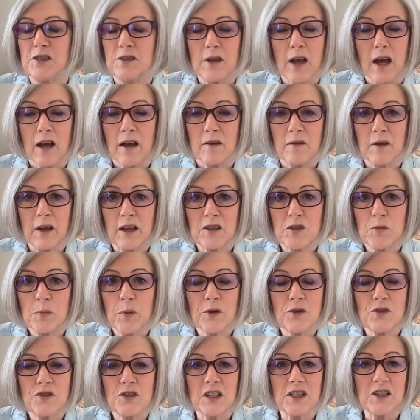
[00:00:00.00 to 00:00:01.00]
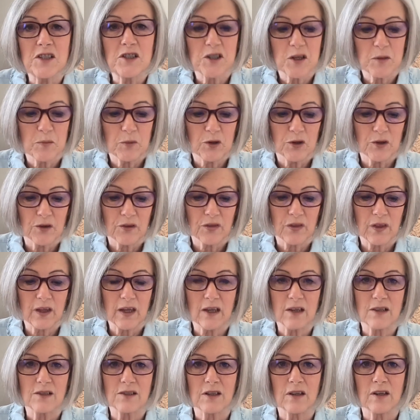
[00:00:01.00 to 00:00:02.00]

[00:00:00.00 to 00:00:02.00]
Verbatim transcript: uh, experiencing similar things,